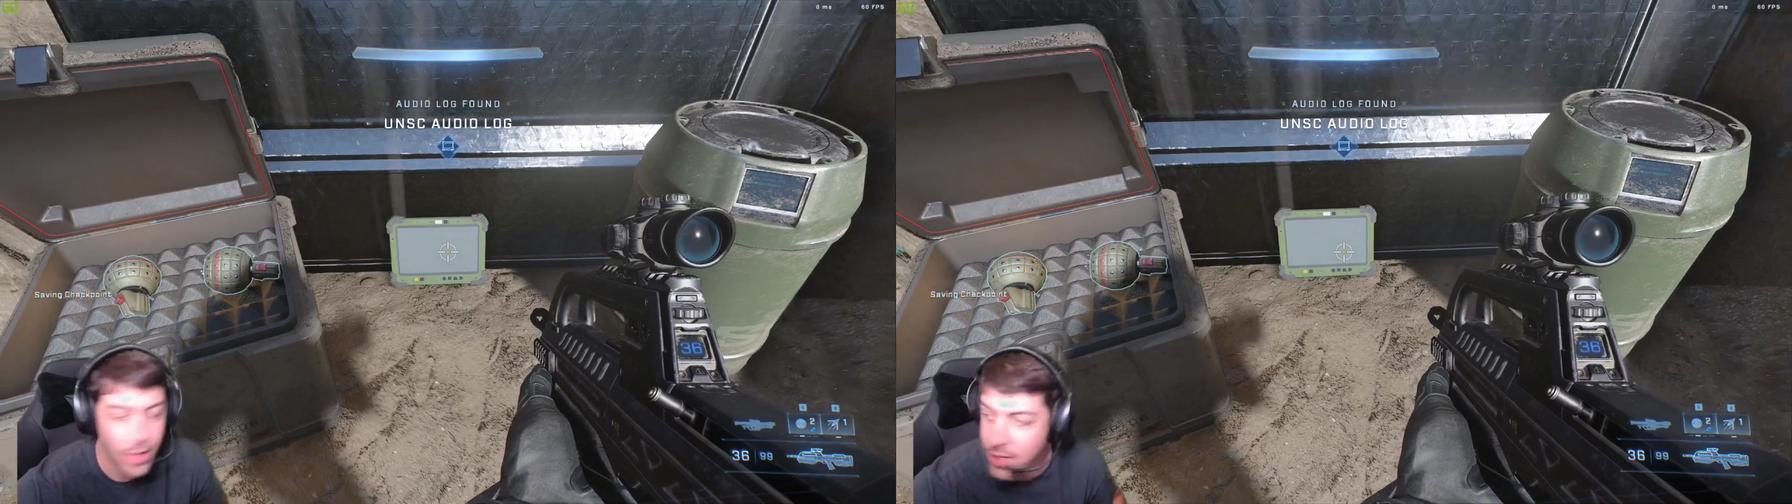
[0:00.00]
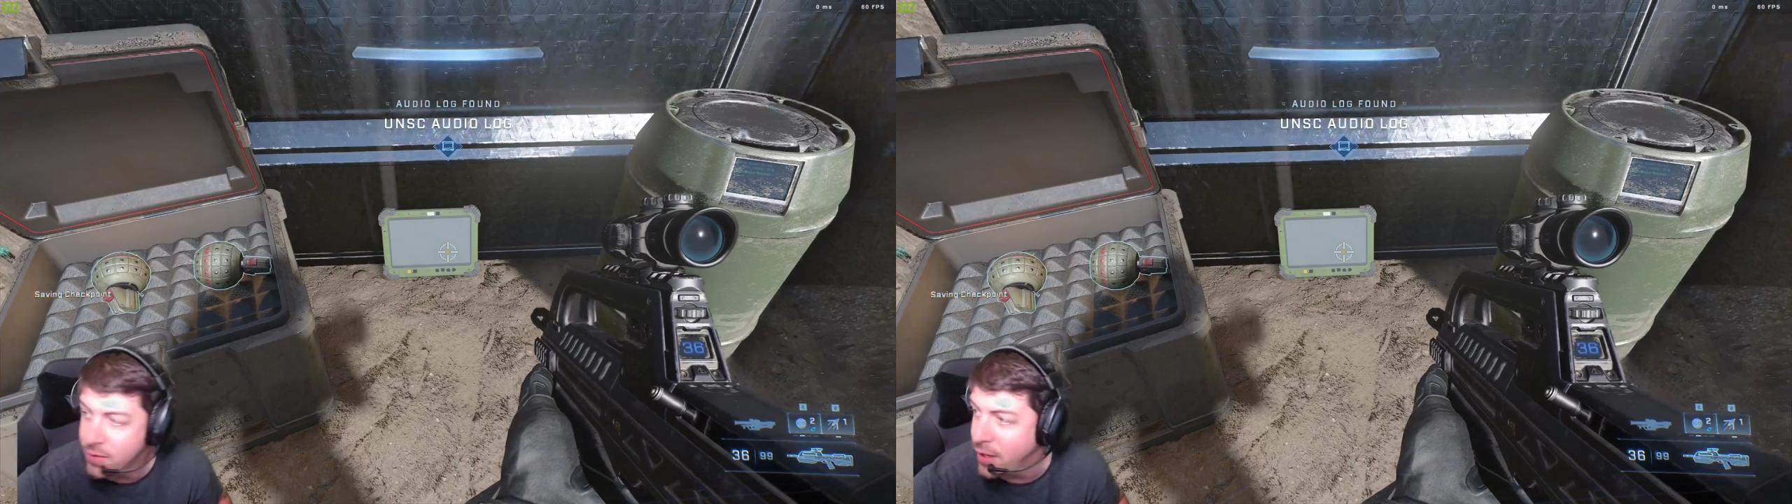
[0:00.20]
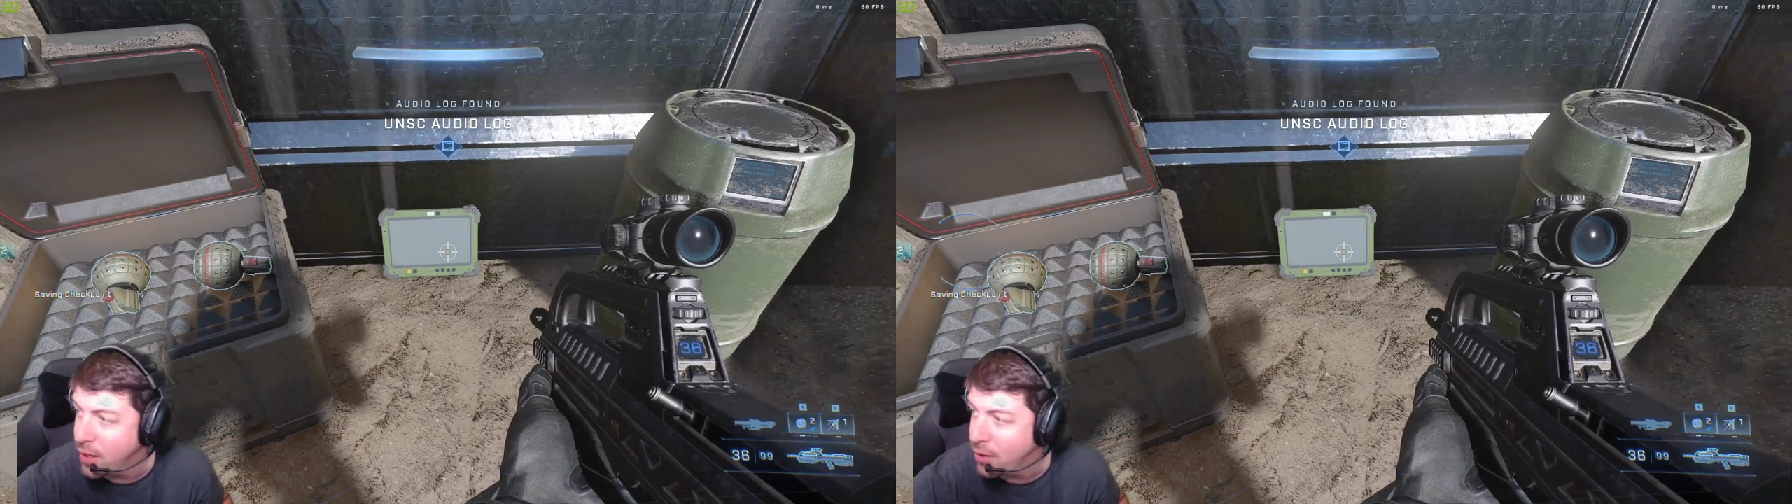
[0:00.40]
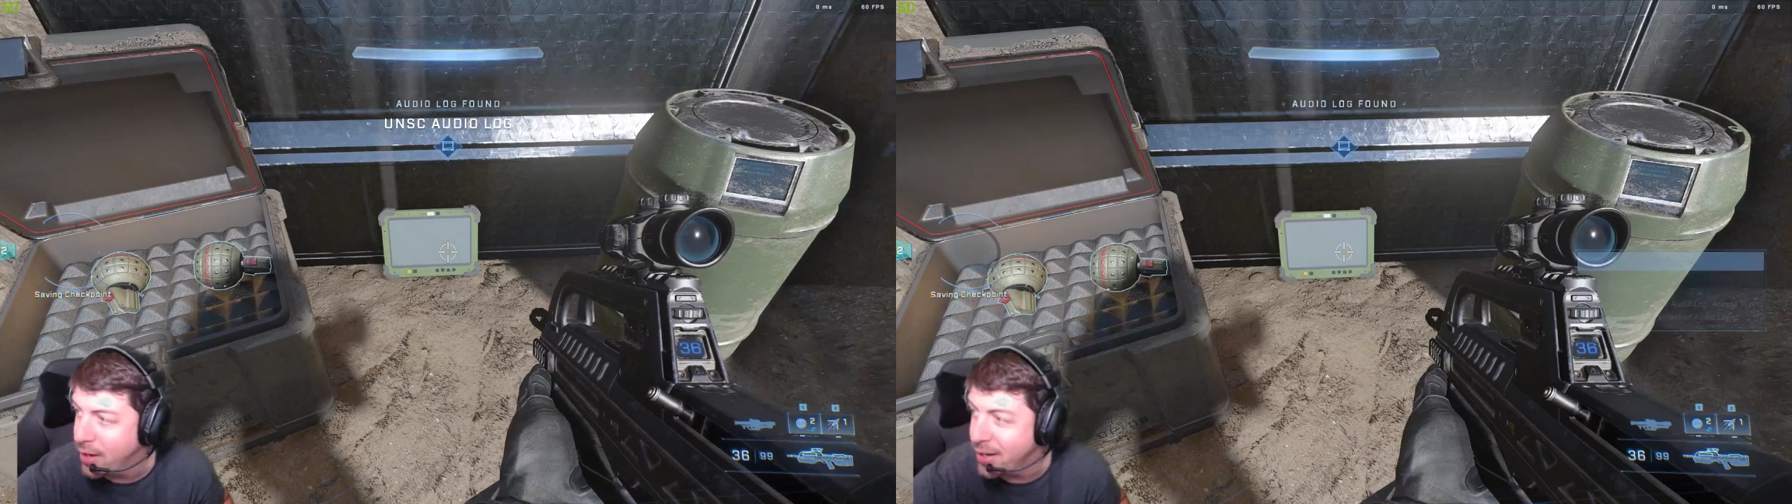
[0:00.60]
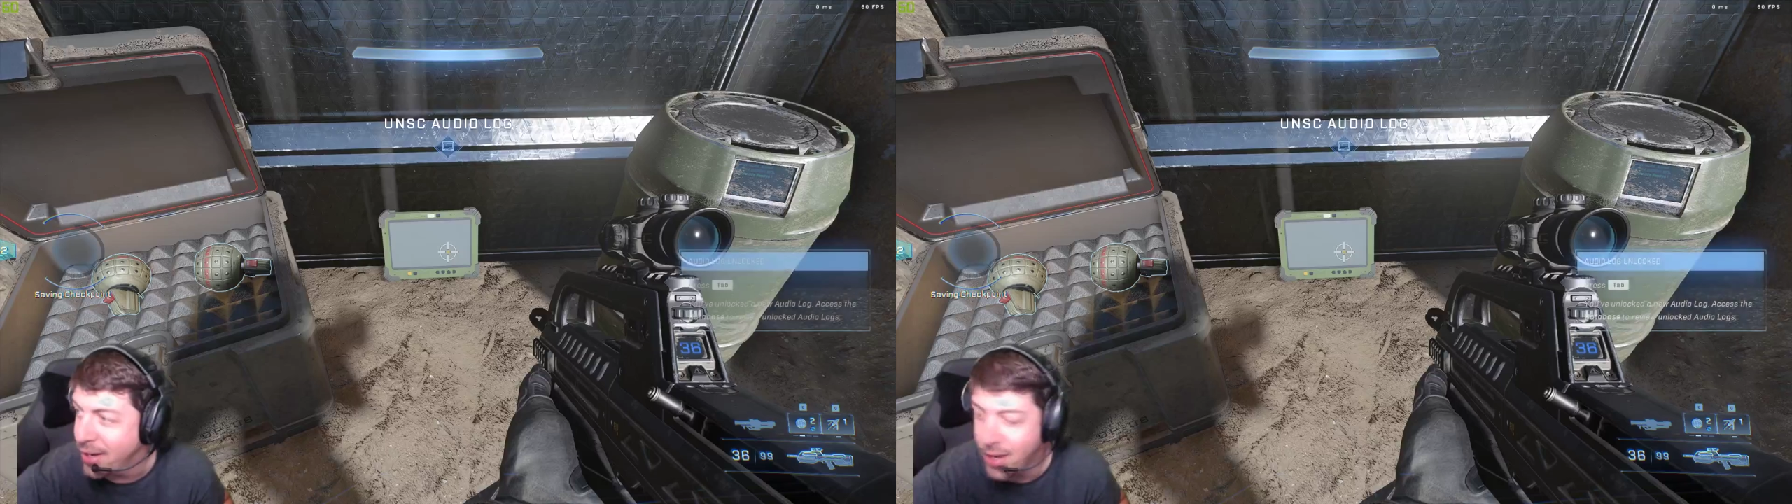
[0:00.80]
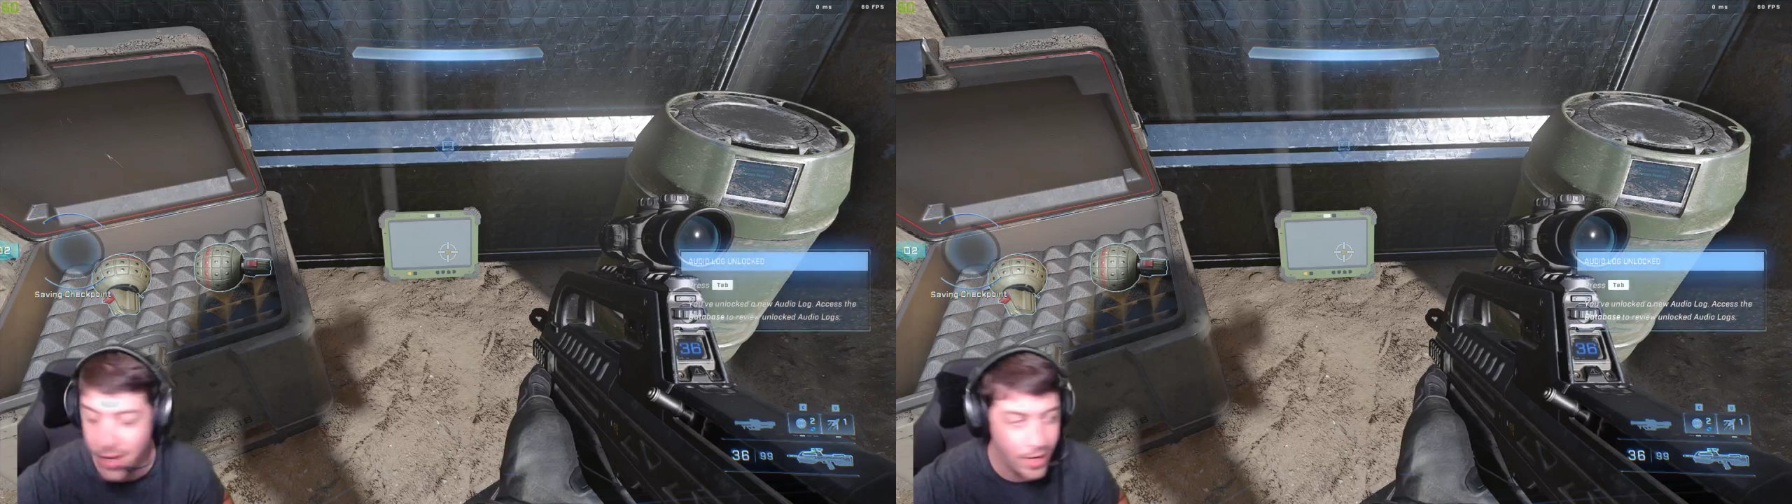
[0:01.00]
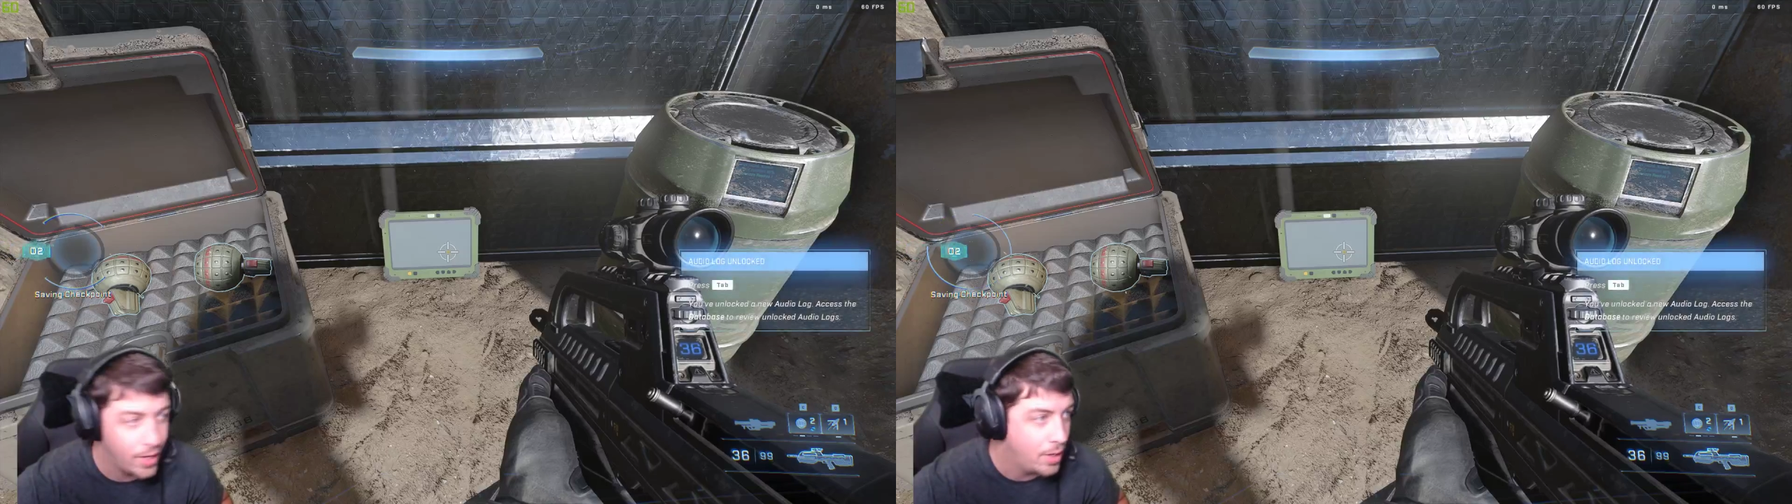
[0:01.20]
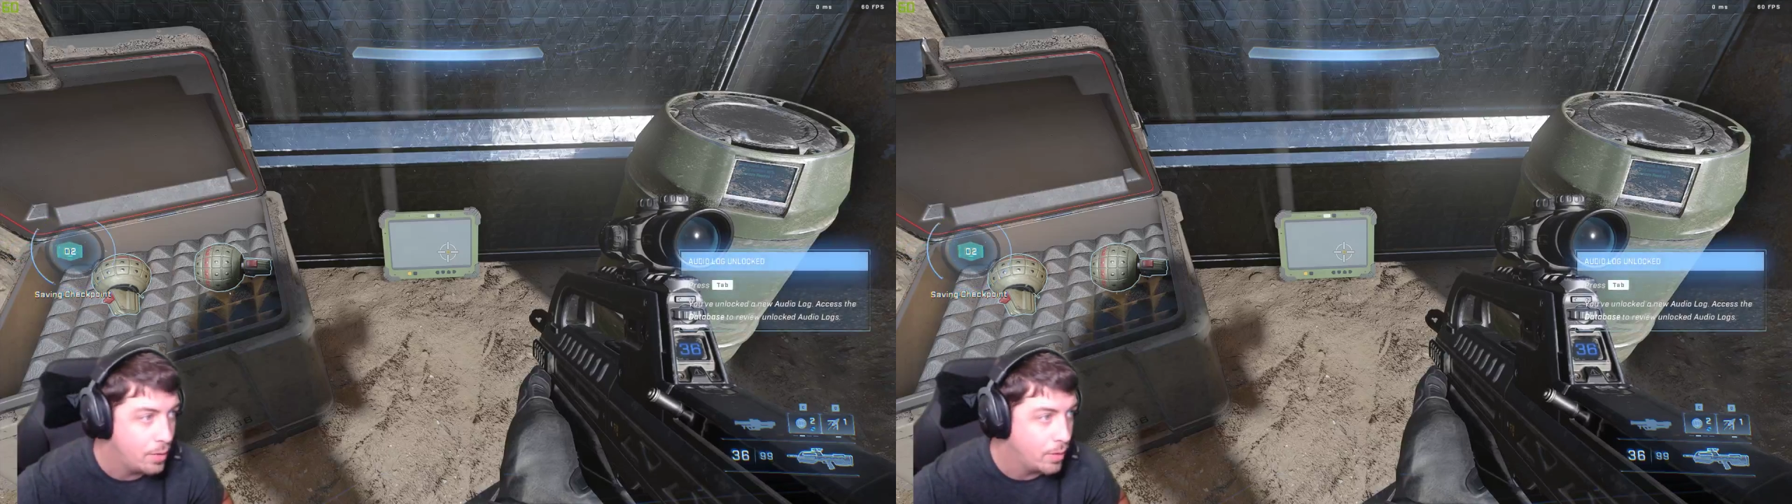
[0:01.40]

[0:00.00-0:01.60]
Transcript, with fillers: next video, and uh,